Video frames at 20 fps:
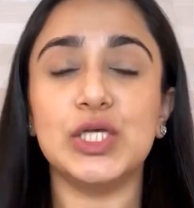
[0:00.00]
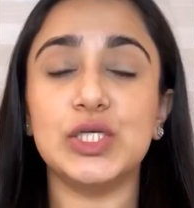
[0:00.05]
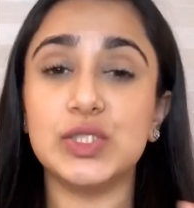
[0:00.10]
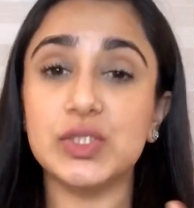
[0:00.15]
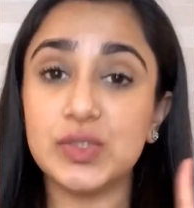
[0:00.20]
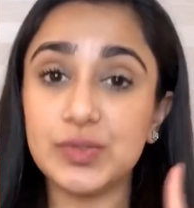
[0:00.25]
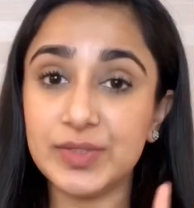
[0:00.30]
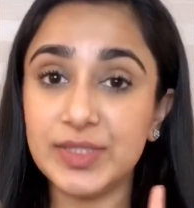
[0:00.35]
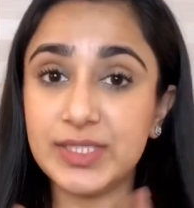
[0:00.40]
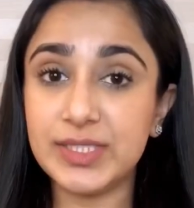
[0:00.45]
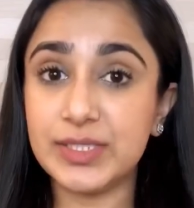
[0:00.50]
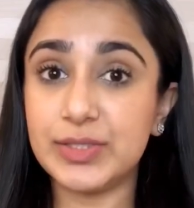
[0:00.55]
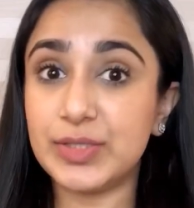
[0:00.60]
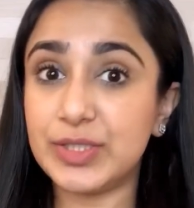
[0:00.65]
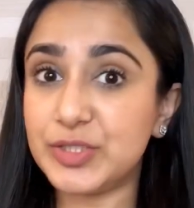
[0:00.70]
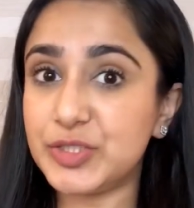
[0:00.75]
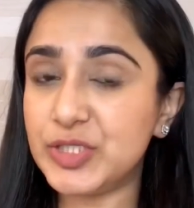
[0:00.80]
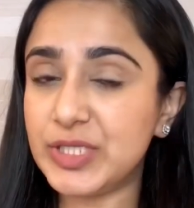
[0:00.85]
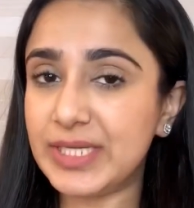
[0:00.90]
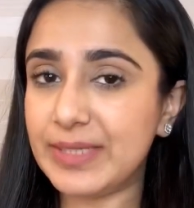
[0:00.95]
So this
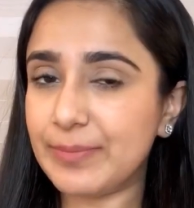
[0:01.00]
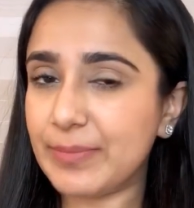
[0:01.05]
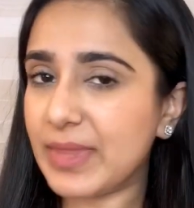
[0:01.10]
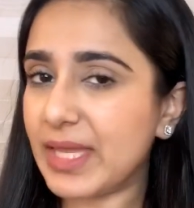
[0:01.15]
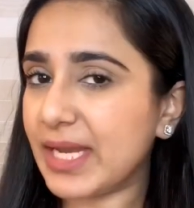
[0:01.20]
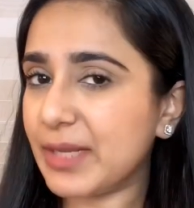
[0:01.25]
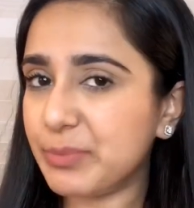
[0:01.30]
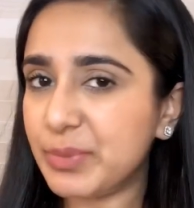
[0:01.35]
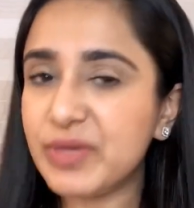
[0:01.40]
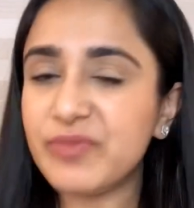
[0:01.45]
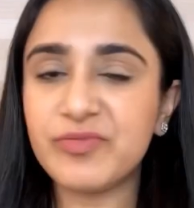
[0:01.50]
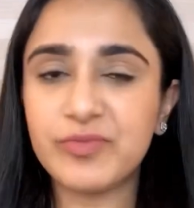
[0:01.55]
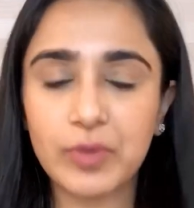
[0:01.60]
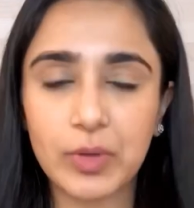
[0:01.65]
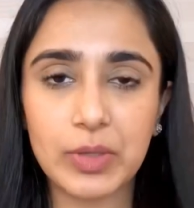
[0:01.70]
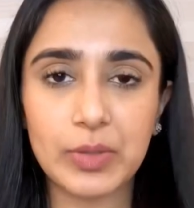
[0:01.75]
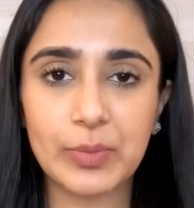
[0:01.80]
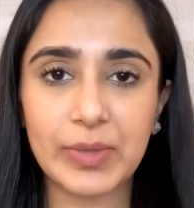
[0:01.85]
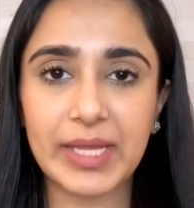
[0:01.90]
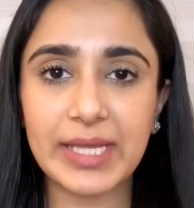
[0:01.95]
regime that I've been
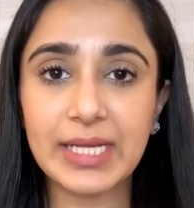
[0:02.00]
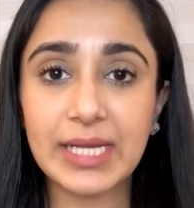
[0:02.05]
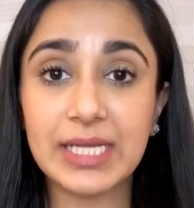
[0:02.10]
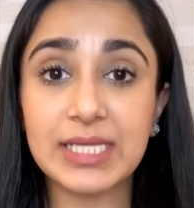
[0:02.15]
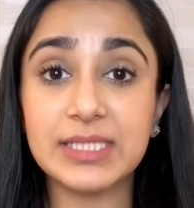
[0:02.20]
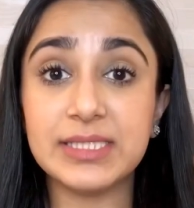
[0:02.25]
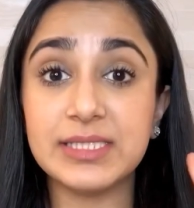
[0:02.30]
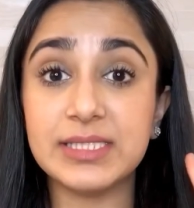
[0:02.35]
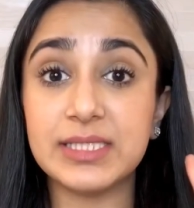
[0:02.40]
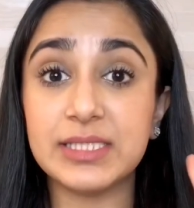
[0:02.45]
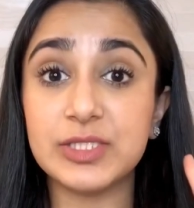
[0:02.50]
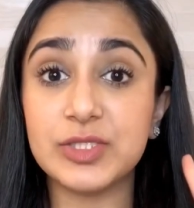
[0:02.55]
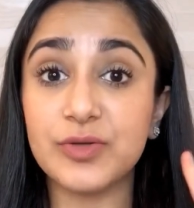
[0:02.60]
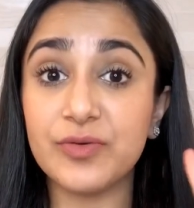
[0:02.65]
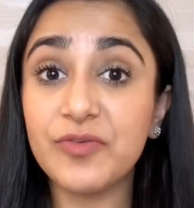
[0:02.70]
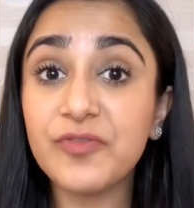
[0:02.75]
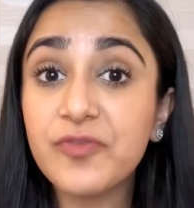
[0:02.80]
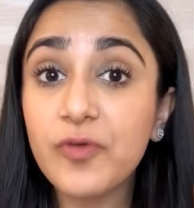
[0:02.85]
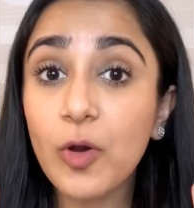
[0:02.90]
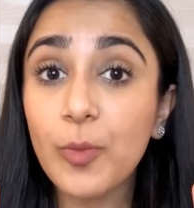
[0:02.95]
following consists
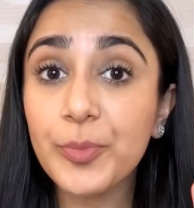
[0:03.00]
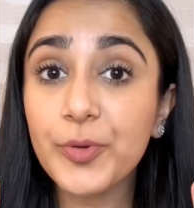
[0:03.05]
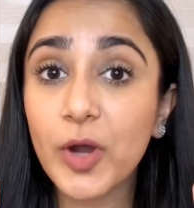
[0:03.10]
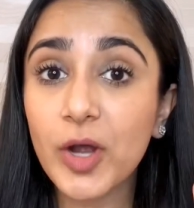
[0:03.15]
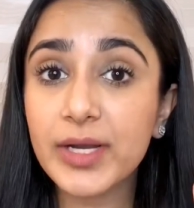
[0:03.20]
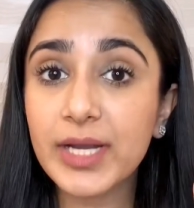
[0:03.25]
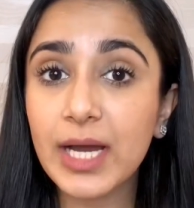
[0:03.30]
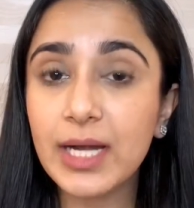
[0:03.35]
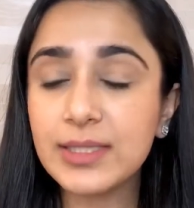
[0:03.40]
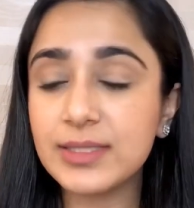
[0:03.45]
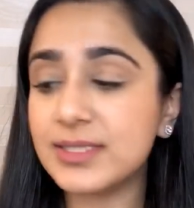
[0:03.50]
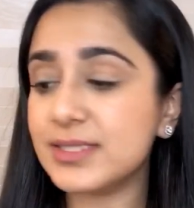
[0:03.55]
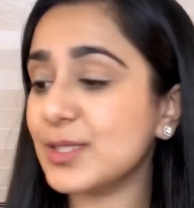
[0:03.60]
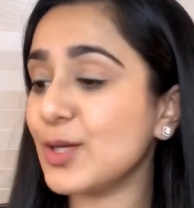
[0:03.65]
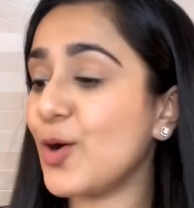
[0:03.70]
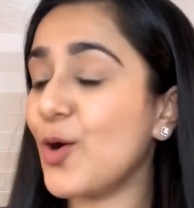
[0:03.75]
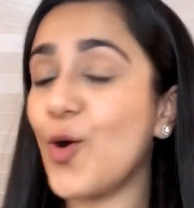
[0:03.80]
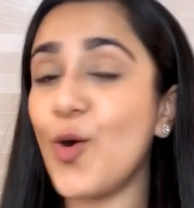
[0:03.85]
of 4 products,